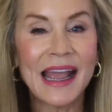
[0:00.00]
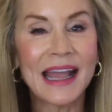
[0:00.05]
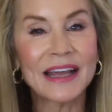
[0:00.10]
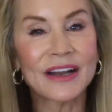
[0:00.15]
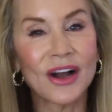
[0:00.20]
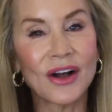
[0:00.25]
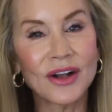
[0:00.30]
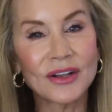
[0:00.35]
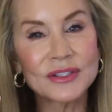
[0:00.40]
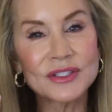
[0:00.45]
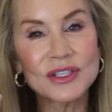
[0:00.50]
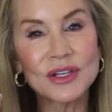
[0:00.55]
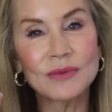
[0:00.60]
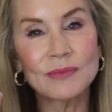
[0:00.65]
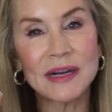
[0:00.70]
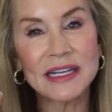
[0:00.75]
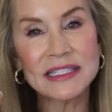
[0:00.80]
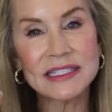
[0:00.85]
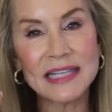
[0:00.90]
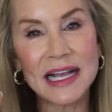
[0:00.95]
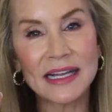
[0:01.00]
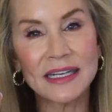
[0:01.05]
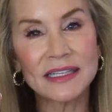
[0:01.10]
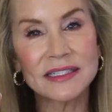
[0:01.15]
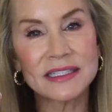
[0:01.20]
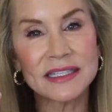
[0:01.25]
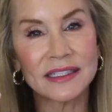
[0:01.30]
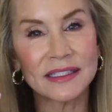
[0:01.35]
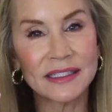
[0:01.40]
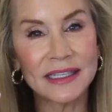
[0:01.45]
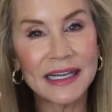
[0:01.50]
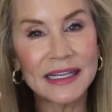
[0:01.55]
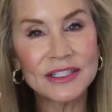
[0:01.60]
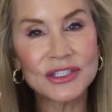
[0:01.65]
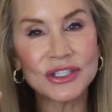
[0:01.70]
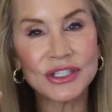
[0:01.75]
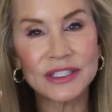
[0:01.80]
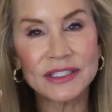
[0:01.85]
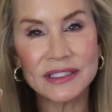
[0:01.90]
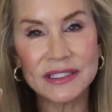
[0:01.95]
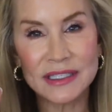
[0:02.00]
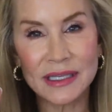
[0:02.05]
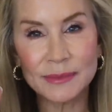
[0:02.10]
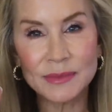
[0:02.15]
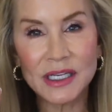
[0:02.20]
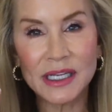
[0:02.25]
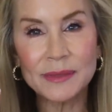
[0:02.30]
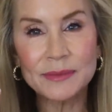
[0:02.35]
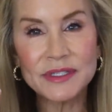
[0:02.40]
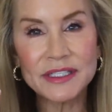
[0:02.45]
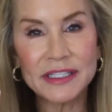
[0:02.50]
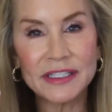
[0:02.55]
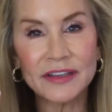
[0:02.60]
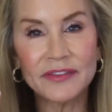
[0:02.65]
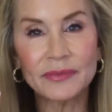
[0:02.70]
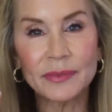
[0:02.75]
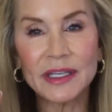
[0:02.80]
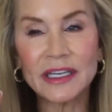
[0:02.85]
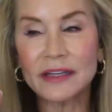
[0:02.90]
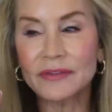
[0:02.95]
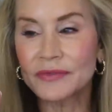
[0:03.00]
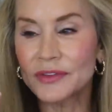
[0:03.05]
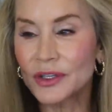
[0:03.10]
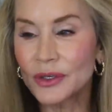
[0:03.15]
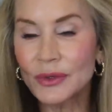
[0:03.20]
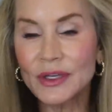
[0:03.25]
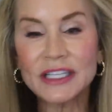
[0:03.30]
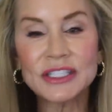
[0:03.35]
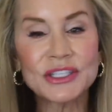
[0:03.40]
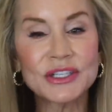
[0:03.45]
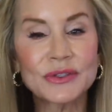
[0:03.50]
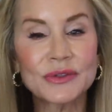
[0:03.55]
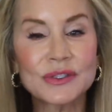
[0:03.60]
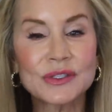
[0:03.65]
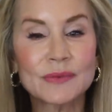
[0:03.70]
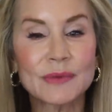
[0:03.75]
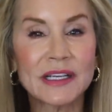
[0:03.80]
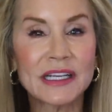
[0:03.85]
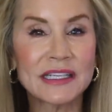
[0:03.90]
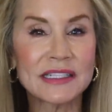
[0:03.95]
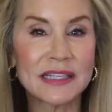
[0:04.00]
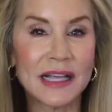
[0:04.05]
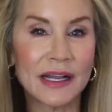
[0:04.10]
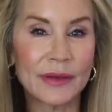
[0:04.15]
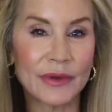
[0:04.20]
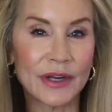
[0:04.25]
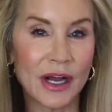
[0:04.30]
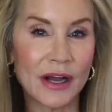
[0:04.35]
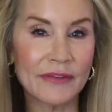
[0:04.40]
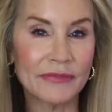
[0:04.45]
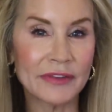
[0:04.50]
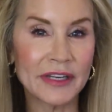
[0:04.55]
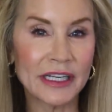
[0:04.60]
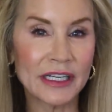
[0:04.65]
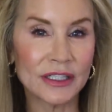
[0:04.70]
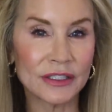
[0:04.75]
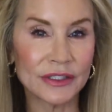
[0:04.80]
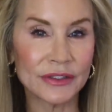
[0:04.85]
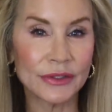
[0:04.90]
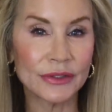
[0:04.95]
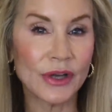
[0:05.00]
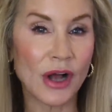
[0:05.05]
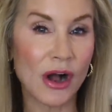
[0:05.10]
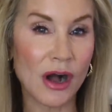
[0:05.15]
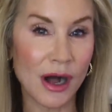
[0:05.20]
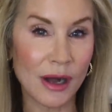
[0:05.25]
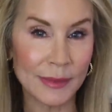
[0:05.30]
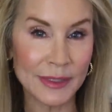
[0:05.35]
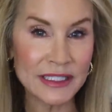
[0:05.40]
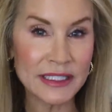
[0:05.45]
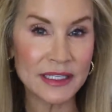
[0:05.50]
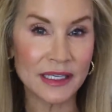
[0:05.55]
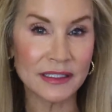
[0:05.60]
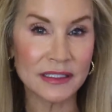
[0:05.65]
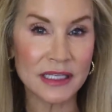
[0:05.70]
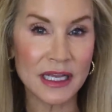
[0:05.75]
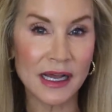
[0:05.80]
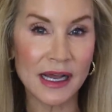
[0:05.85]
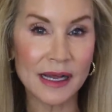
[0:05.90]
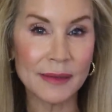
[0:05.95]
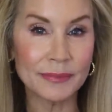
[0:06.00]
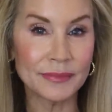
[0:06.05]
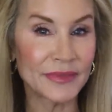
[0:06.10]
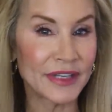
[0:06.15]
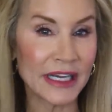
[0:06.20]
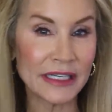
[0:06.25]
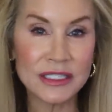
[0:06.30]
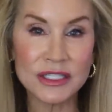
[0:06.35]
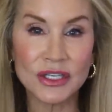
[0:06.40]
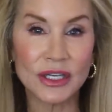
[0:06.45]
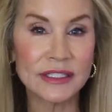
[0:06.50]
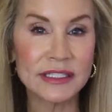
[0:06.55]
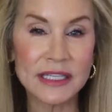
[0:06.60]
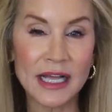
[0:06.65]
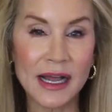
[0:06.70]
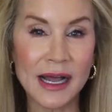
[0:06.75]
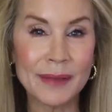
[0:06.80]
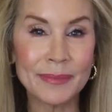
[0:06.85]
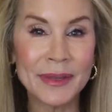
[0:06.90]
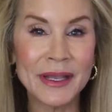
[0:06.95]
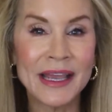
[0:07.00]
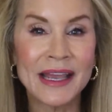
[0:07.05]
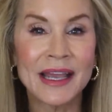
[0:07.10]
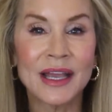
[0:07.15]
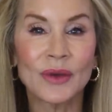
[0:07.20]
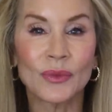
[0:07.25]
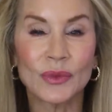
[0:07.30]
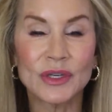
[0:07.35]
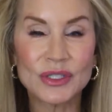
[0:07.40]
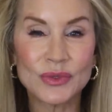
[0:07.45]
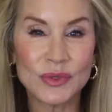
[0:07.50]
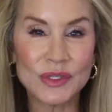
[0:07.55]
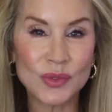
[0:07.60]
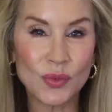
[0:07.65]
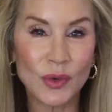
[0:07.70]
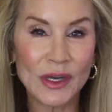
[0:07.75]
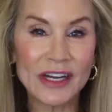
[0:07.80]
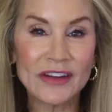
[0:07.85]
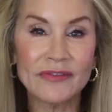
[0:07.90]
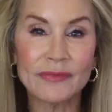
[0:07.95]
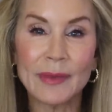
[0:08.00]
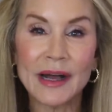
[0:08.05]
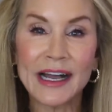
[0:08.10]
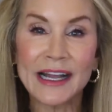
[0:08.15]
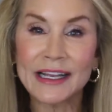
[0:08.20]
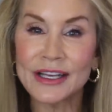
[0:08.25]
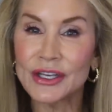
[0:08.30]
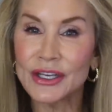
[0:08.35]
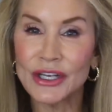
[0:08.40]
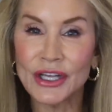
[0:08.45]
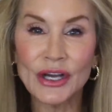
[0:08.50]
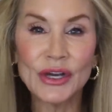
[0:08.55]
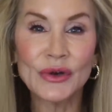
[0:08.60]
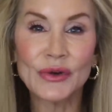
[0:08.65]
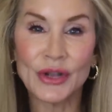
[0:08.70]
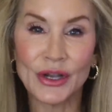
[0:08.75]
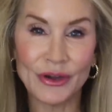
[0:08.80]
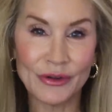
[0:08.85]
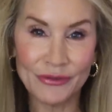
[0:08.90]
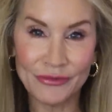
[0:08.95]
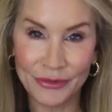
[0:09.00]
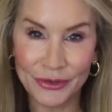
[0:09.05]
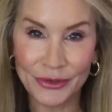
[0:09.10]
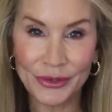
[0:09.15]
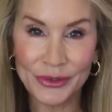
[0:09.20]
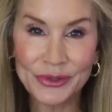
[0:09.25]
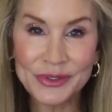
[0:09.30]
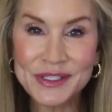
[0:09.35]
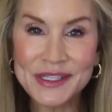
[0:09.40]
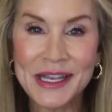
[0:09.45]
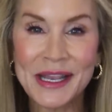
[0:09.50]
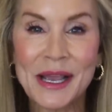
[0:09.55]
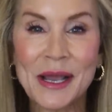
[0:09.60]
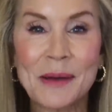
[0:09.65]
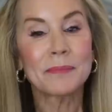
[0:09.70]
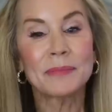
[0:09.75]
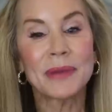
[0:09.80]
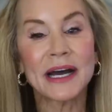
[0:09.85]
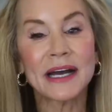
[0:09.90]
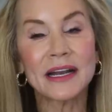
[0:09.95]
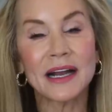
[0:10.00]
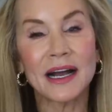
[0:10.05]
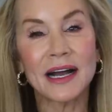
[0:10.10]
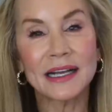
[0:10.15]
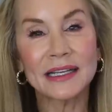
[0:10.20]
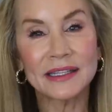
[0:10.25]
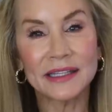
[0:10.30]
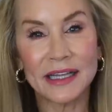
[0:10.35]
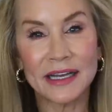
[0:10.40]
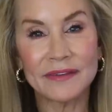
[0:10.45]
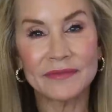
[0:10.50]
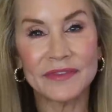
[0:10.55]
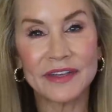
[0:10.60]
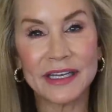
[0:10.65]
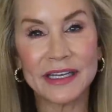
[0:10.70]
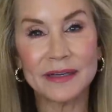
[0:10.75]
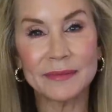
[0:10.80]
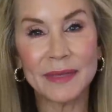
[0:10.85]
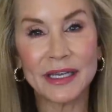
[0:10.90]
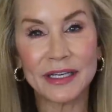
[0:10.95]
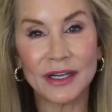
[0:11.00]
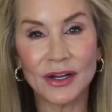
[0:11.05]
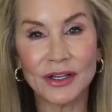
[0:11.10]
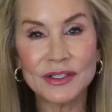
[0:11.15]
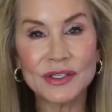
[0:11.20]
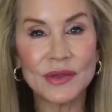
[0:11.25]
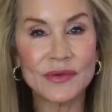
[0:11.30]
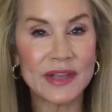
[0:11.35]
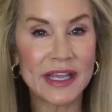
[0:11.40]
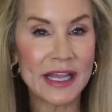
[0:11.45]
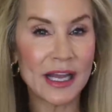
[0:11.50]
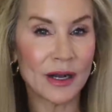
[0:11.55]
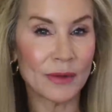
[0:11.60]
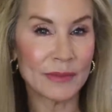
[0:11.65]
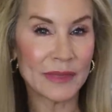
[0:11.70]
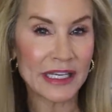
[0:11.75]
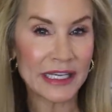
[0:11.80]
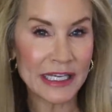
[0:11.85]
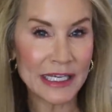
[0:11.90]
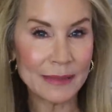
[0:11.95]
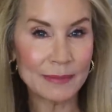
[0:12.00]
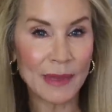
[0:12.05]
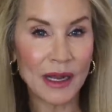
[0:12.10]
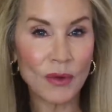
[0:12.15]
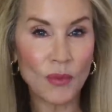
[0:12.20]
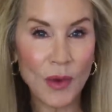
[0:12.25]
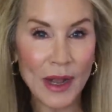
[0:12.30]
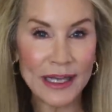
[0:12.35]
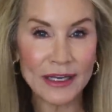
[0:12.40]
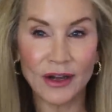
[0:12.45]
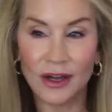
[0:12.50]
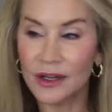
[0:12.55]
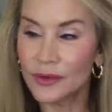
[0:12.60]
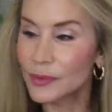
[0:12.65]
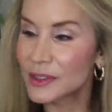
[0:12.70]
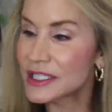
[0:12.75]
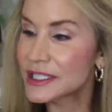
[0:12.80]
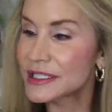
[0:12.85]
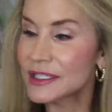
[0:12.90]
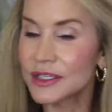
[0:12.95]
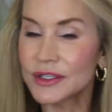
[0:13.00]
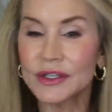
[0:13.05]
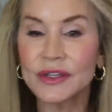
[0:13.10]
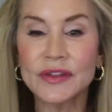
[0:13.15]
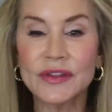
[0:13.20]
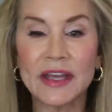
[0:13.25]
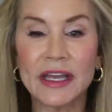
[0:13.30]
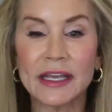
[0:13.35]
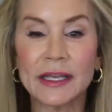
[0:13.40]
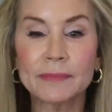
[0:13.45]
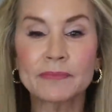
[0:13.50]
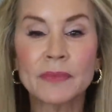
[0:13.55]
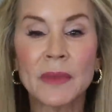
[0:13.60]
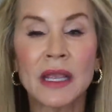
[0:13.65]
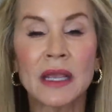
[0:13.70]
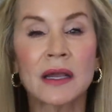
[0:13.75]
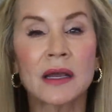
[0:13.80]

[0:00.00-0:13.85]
And also, my salads at lunch could sometimes give me a few issues because I would often include almonds on top, nuts on top, which was one of my no go foods, but I love them and also they help me keep my weight on, which is a good thing.